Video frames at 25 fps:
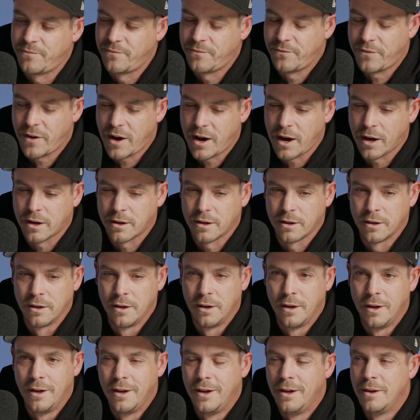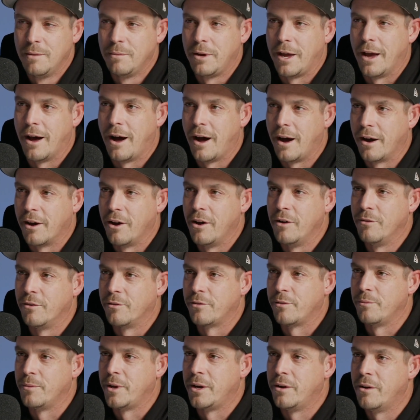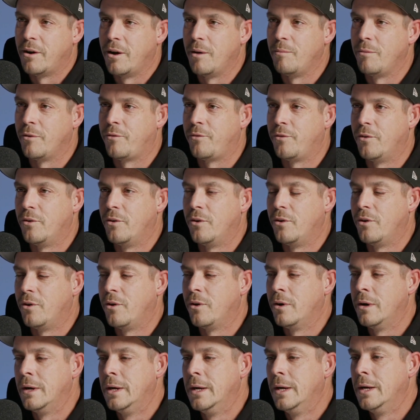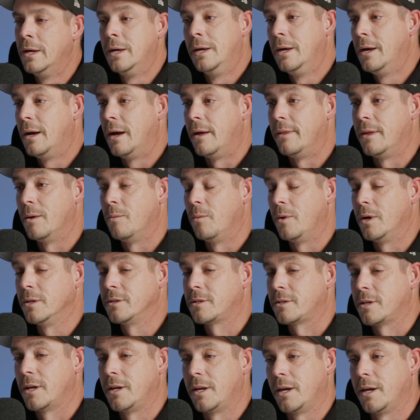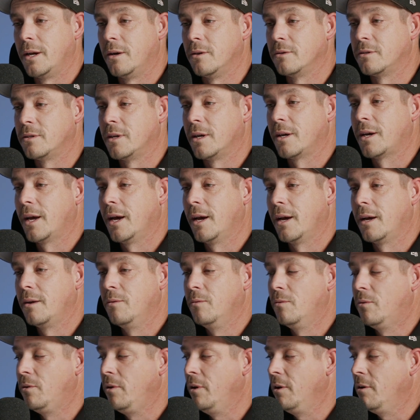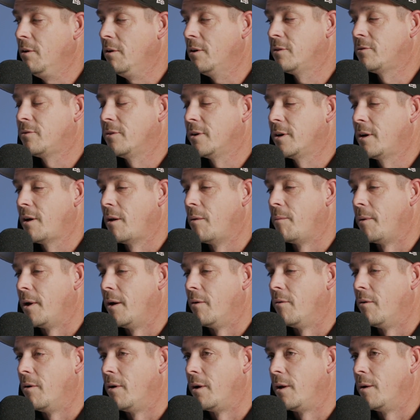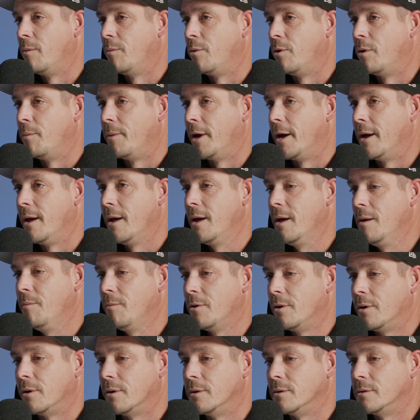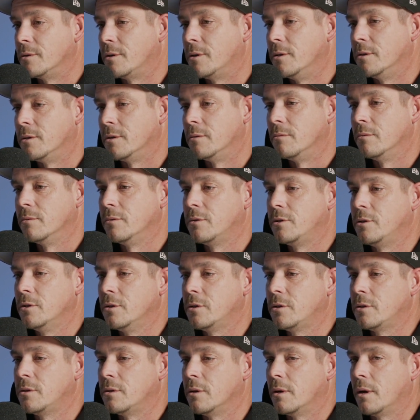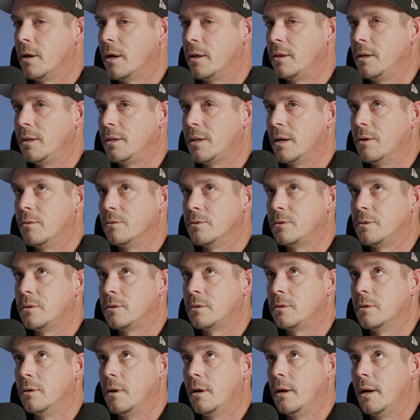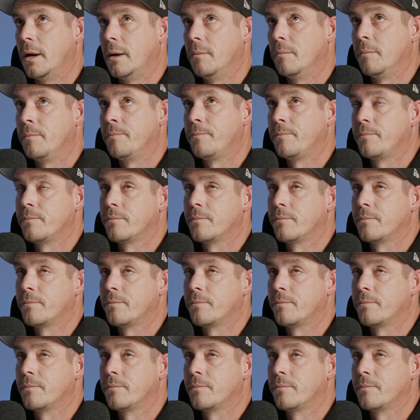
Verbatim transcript: Fuck. Be hungover from the night before. And then one Sunday, I was like, hey, what do you guys reckon about writing a book about hamburgers? Because it was just, I think that was the time